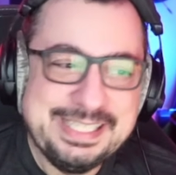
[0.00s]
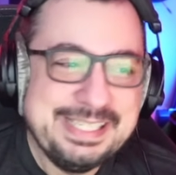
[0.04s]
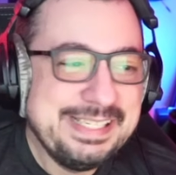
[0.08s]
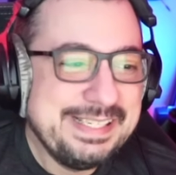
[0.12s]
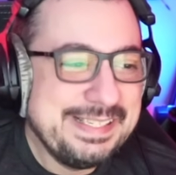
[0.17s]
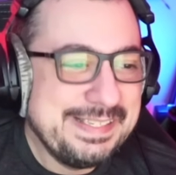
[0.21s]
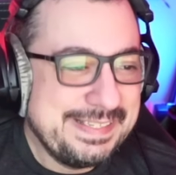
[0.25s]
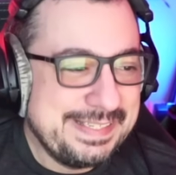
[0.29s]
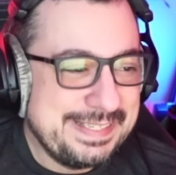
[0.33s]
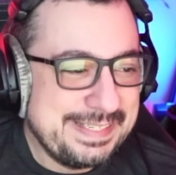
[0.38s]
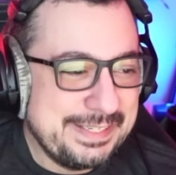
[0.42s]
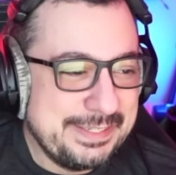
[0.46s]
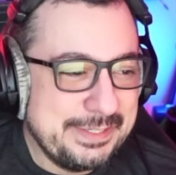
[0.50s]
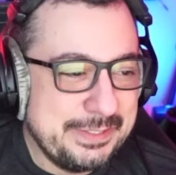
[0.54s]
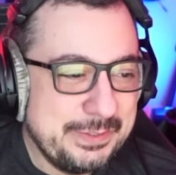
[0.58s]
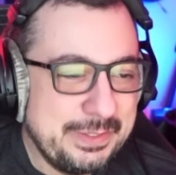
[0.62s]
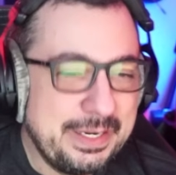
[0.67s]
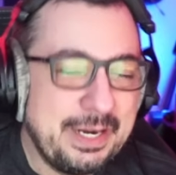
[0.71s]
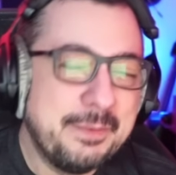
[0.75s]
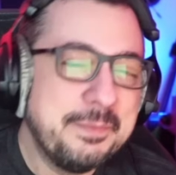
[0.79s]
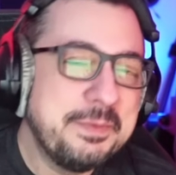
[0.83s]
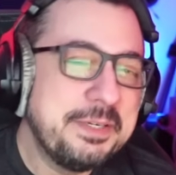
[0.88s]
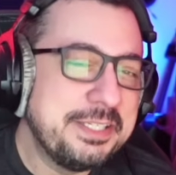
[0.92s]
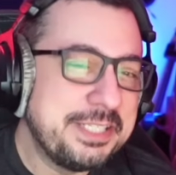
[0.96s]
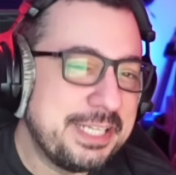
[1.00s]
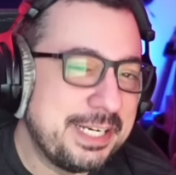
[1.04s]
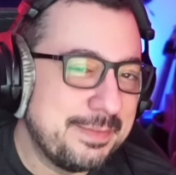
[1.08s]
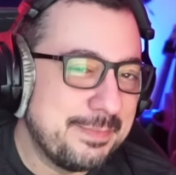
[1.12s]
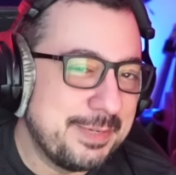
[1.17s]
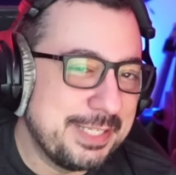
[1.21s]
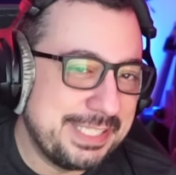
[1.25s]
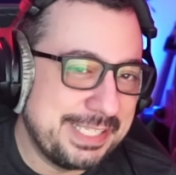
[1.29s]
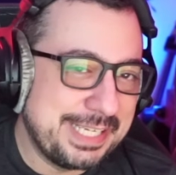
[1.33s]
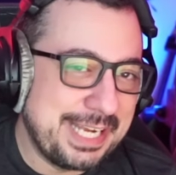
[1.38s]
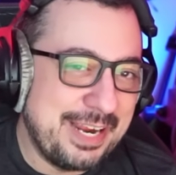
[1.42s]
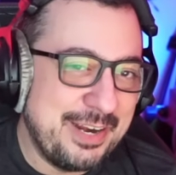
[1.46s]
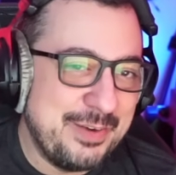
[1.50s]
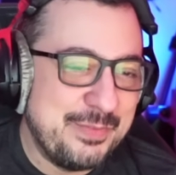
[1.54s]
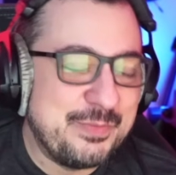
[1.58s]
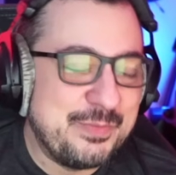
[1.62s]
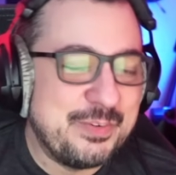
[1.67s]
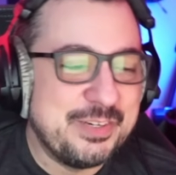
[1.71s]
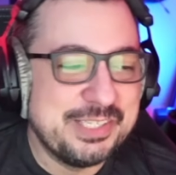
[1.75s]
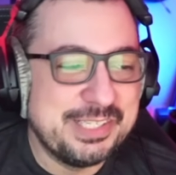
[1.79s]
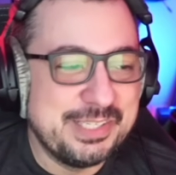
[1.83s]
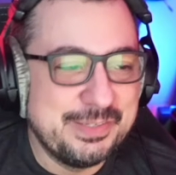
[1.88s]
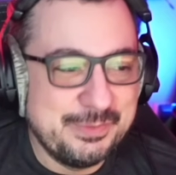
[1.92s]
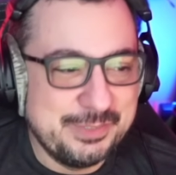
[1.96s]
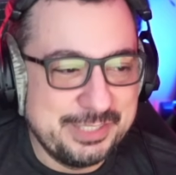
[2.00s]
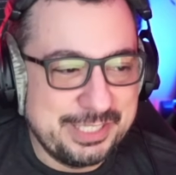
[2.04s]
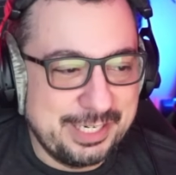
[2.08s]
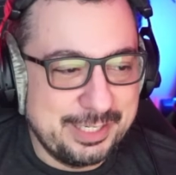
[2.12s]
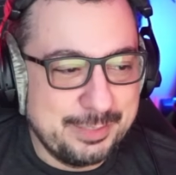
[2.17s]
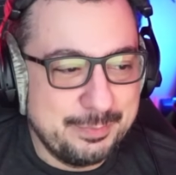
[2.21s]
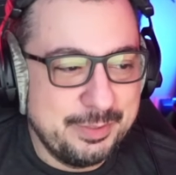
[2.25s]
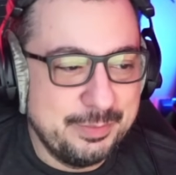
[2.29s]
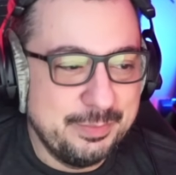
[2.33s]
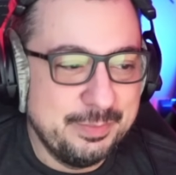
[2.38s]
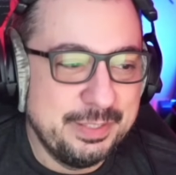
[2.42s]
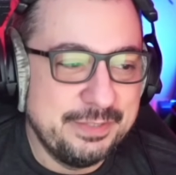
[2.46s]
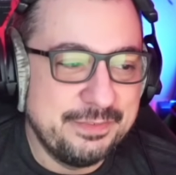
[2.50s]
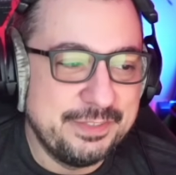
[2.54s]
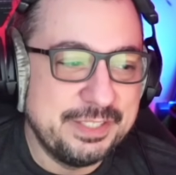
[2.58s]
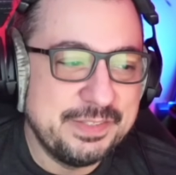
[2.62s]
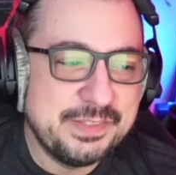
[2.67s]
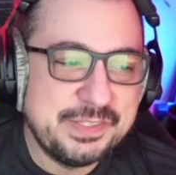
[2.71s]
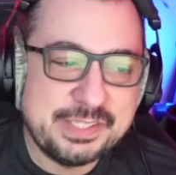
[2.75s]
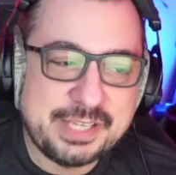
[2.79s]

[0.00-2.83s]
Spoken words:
So I'm going to talk about Skyrim first, then we'll talk about Oblivion.